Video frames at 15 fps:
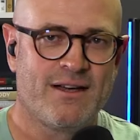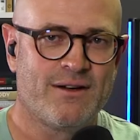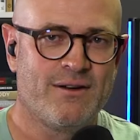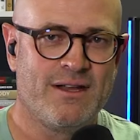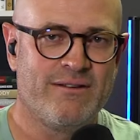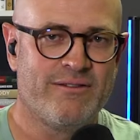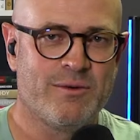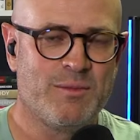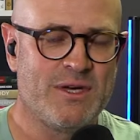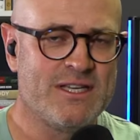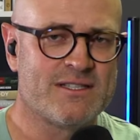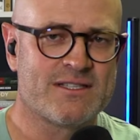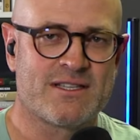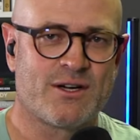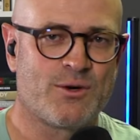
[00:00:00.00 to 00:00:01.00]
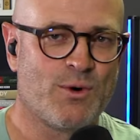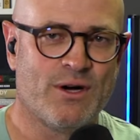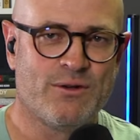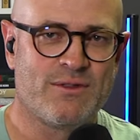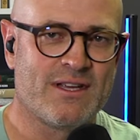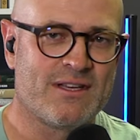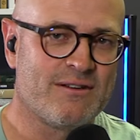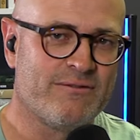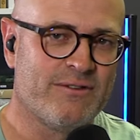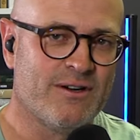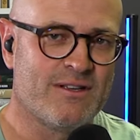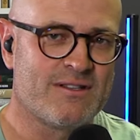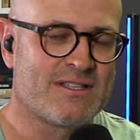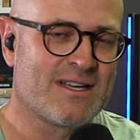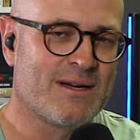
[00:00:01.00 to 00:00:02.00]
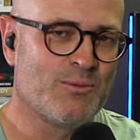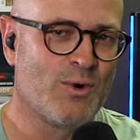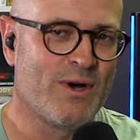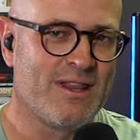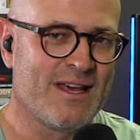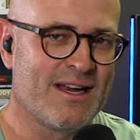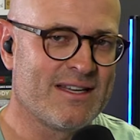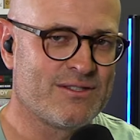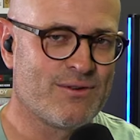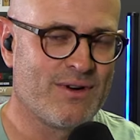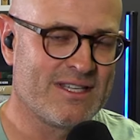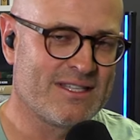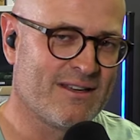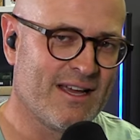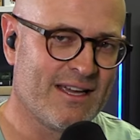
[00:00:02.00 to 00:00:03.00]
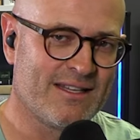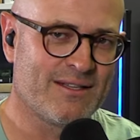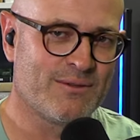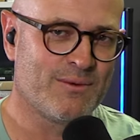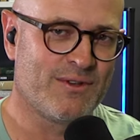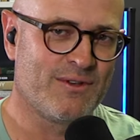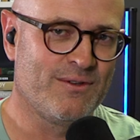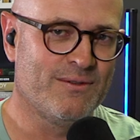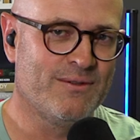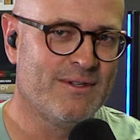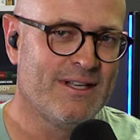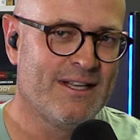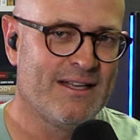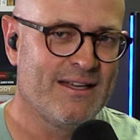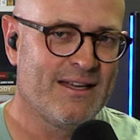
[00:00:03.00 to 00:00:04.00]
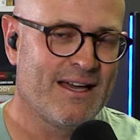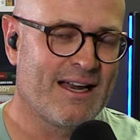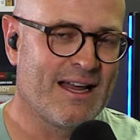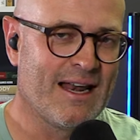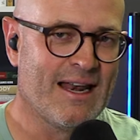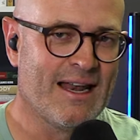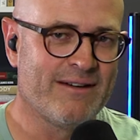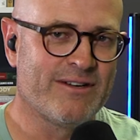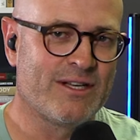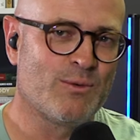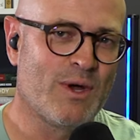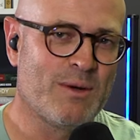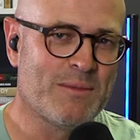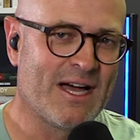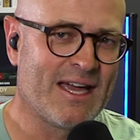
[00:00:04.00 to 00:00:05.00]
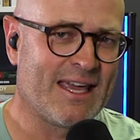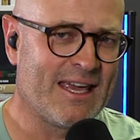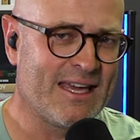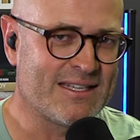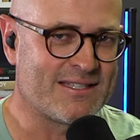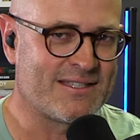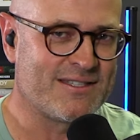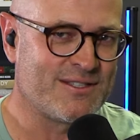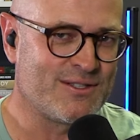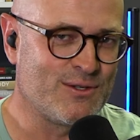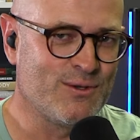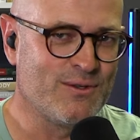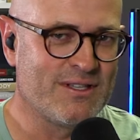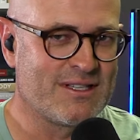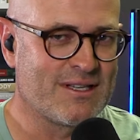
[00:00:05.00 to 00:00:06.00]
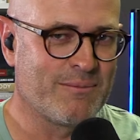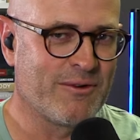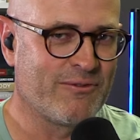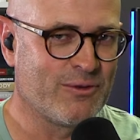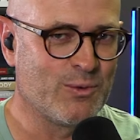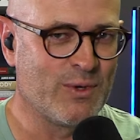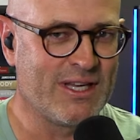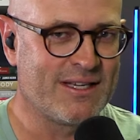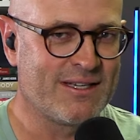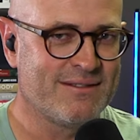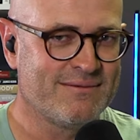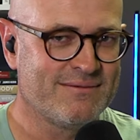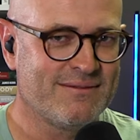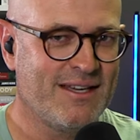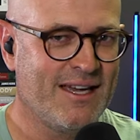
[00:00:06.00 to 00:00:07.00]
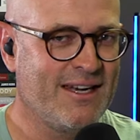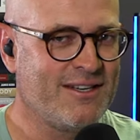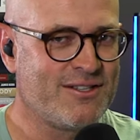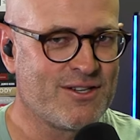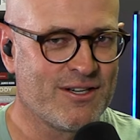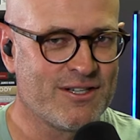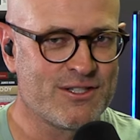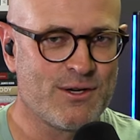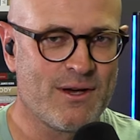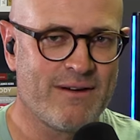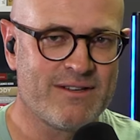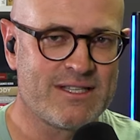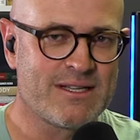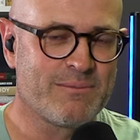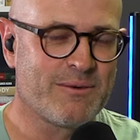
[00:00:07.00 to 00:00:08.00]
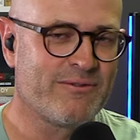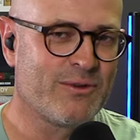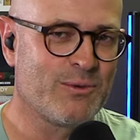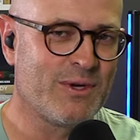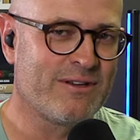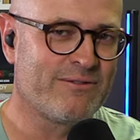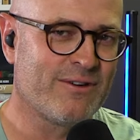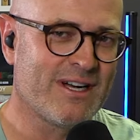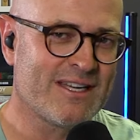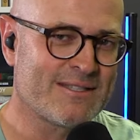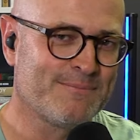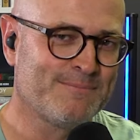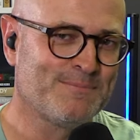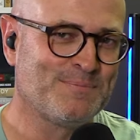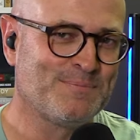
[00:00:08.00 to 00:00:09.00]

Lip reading: could even be just a quote that you've heard somewhere that has resonated with you. And I love it when my guests do the tip of the week. Any chance you have a tip of the week for us?